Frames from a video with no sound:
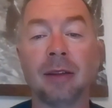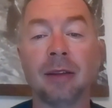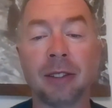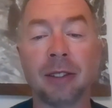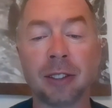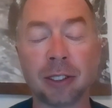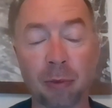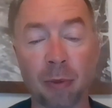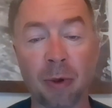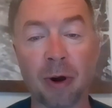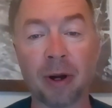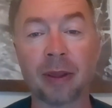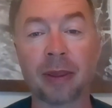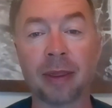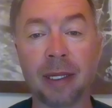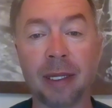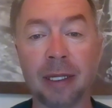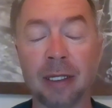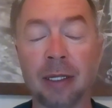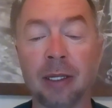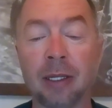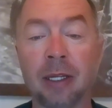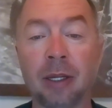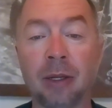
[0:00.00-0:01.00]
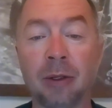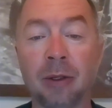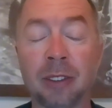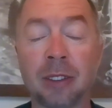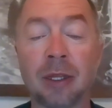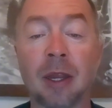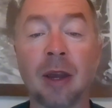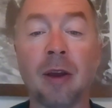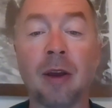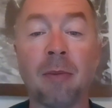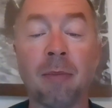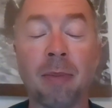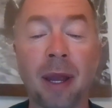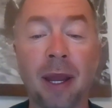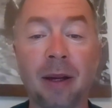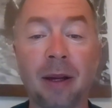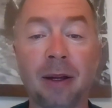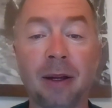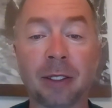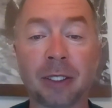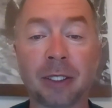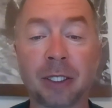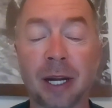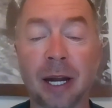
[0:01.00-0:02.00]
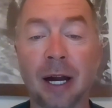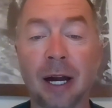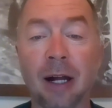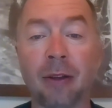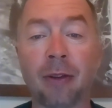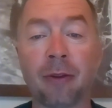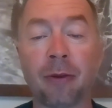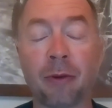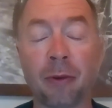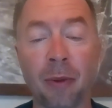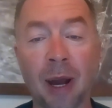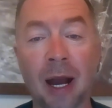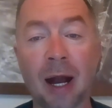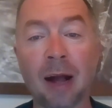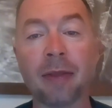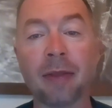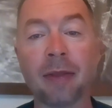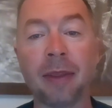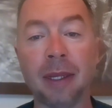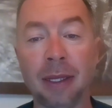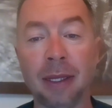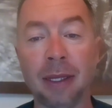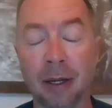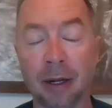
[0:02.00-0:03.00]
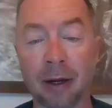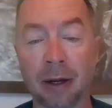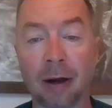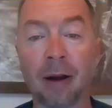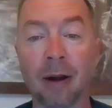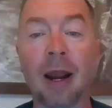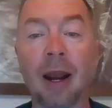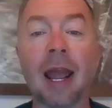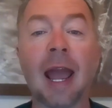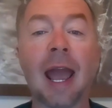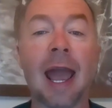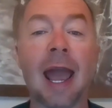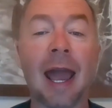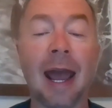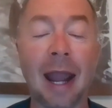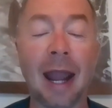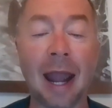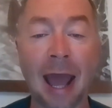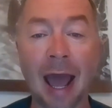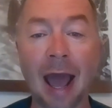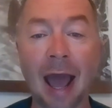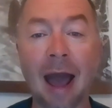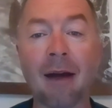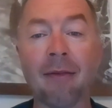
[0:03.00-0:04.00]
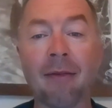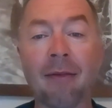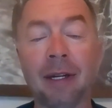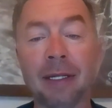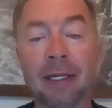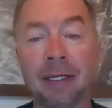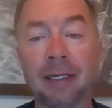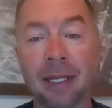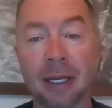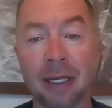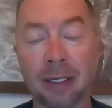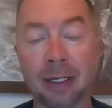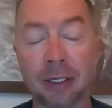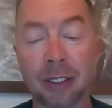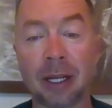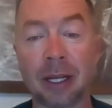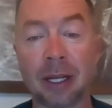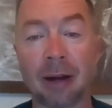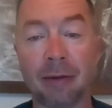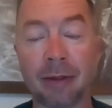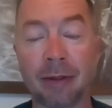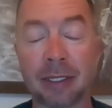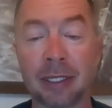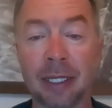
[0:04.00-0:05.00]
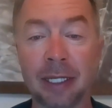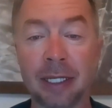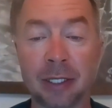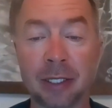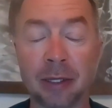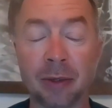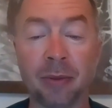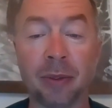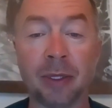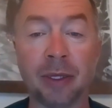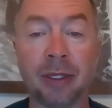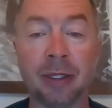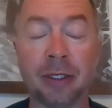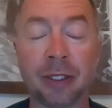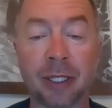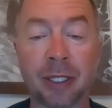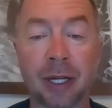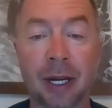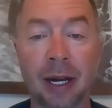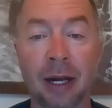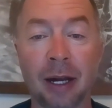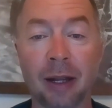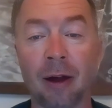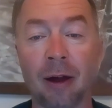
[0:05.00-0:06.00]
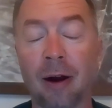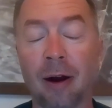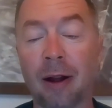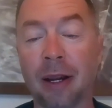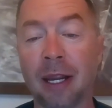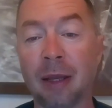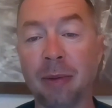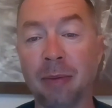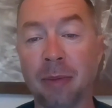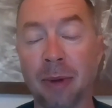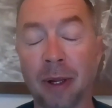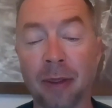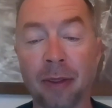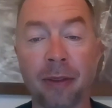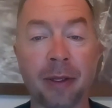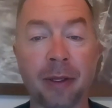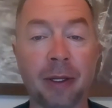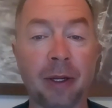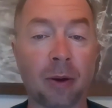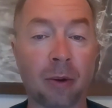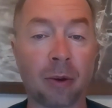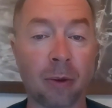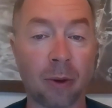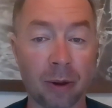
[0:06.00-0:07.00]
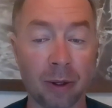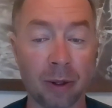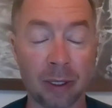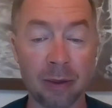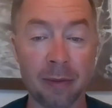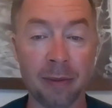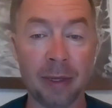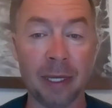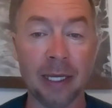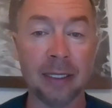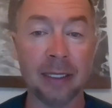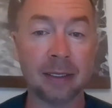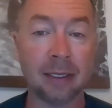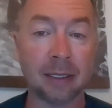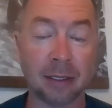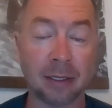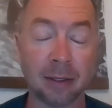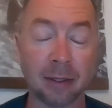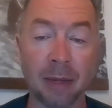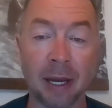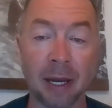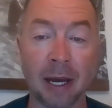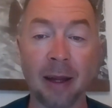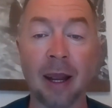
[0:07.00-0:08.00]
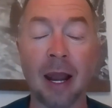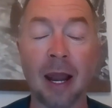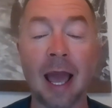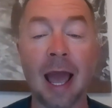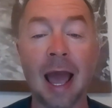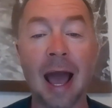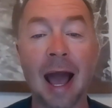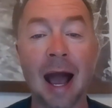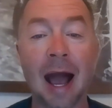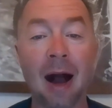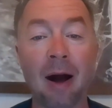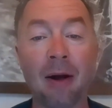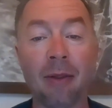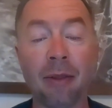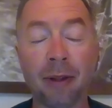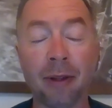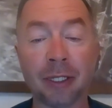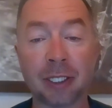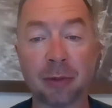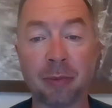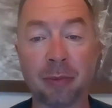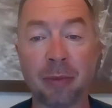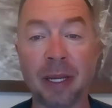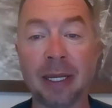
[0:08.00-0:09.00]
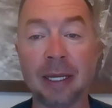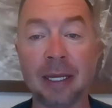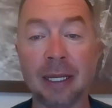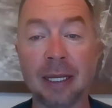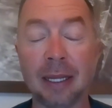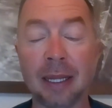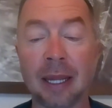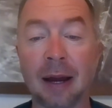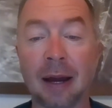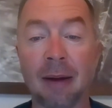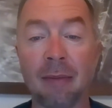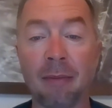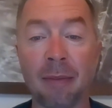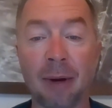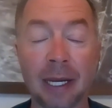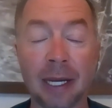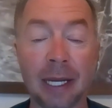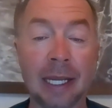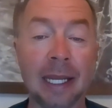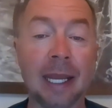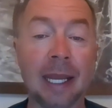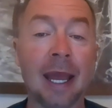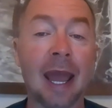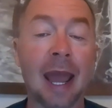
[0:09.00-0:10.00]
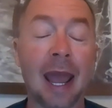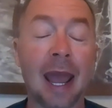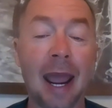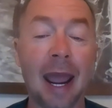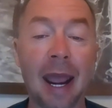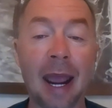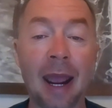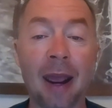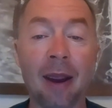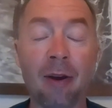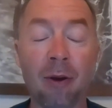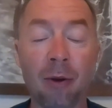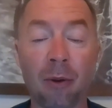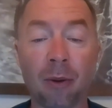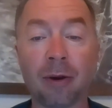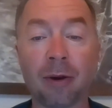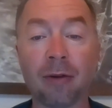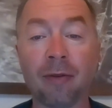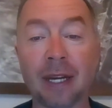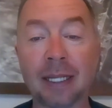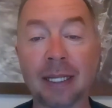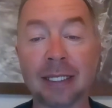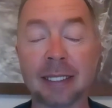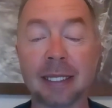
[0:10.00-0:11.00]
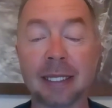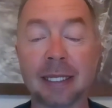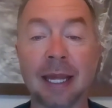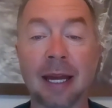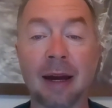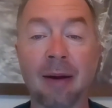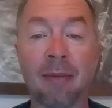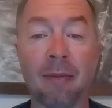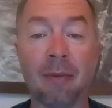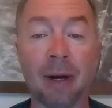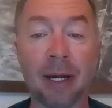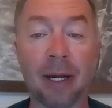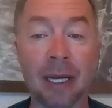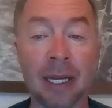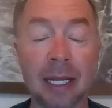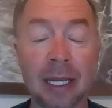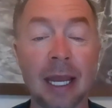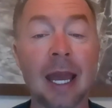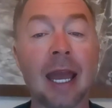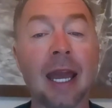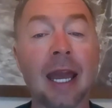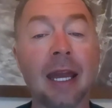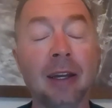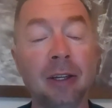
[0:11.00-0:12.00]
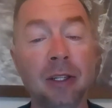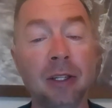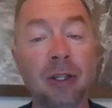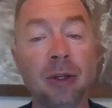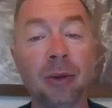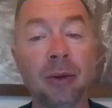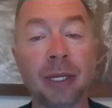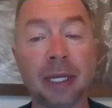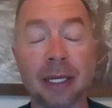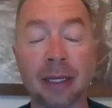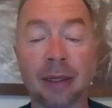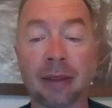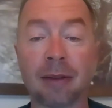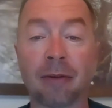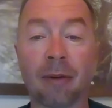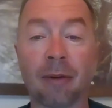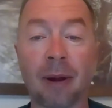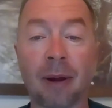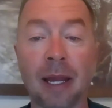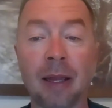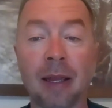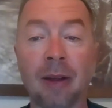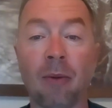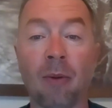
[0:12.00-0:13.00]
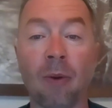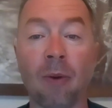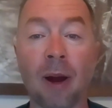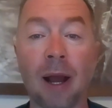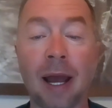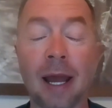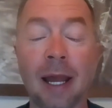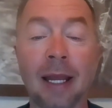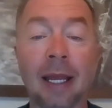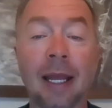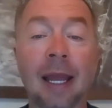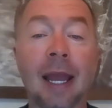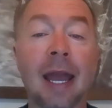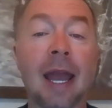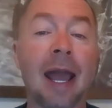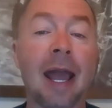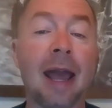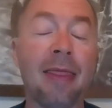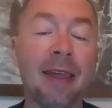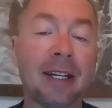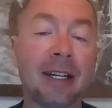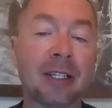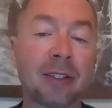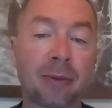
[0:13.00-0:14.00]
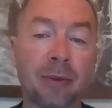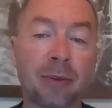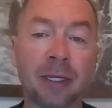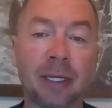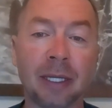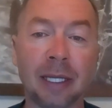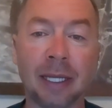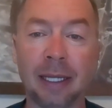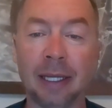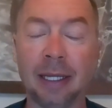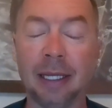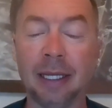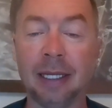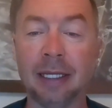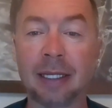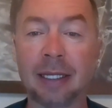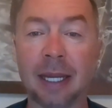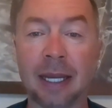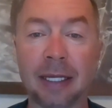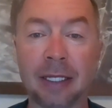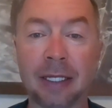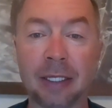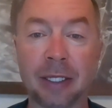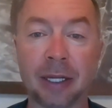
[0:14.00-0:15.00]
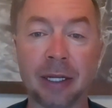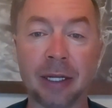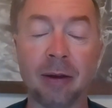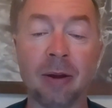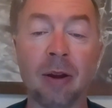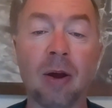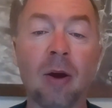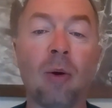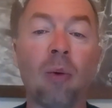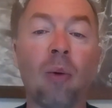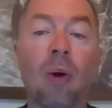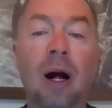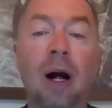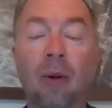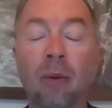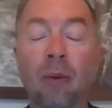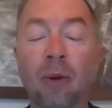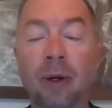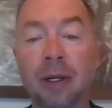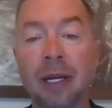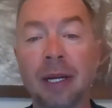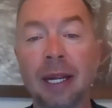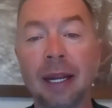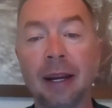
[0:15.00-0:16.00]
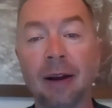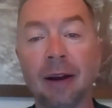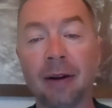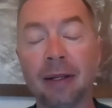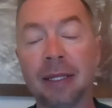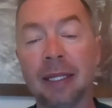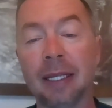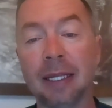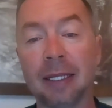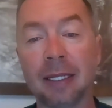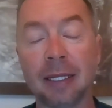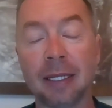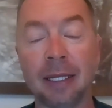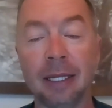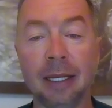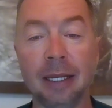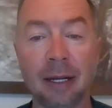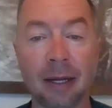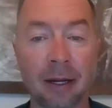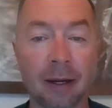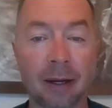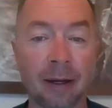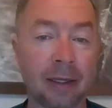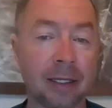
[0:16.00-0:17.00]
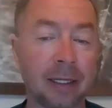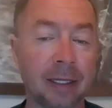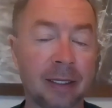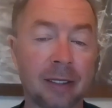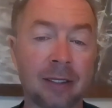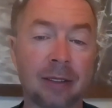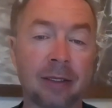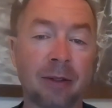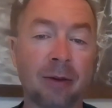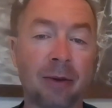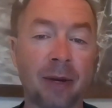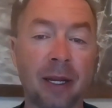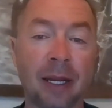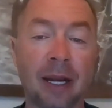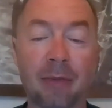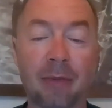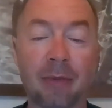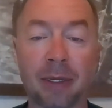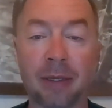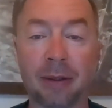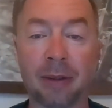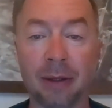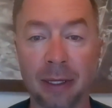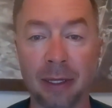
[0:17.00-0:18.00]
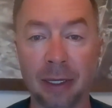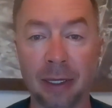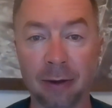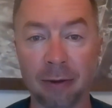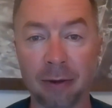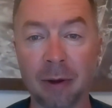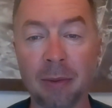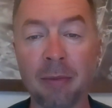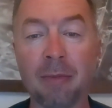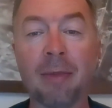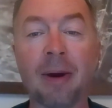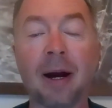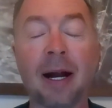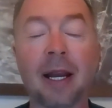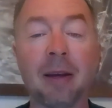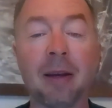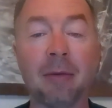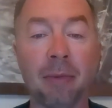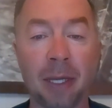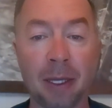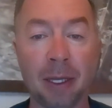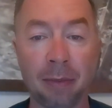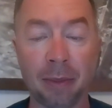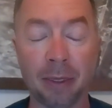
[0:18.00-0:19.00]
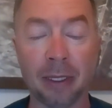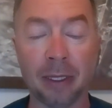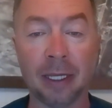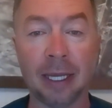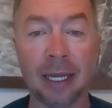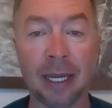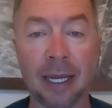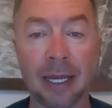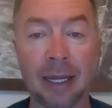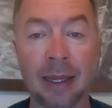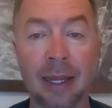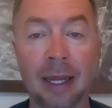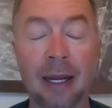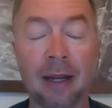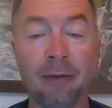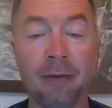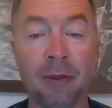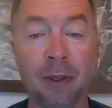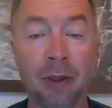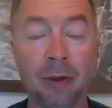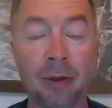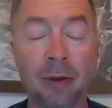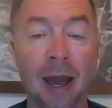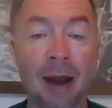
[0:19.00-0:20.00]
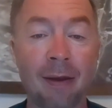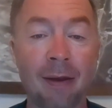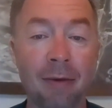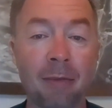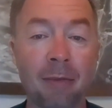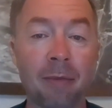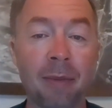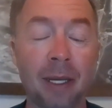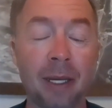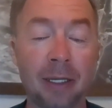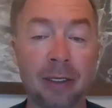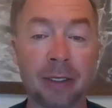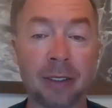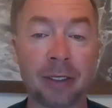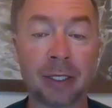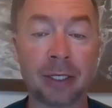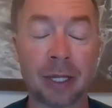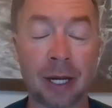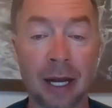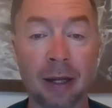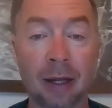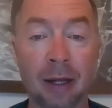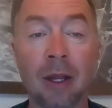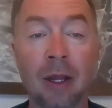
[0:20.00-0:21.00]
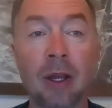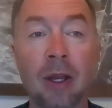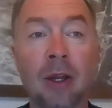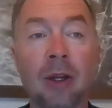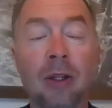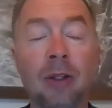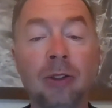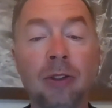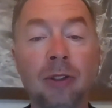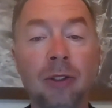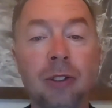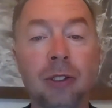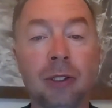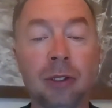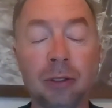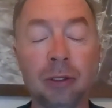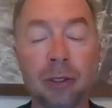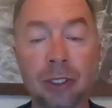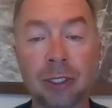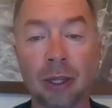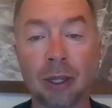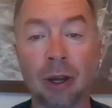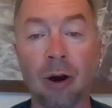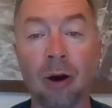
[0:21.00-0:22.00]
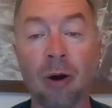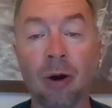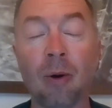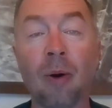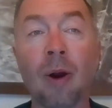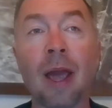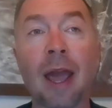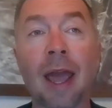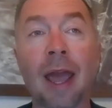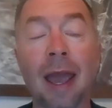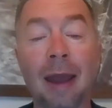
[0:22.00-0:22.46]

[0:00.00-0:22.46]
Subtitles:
The smart thing to do is pay your child throughout the year and have an intelligent conversation with your child on a monthly or quarterly basis about how they're spending that money and or investing that money and doing it the right way. And that's really the intention. While we're here at the end of the year, and this is a great opportunity to remind people again that if you haven't paid your child, do so.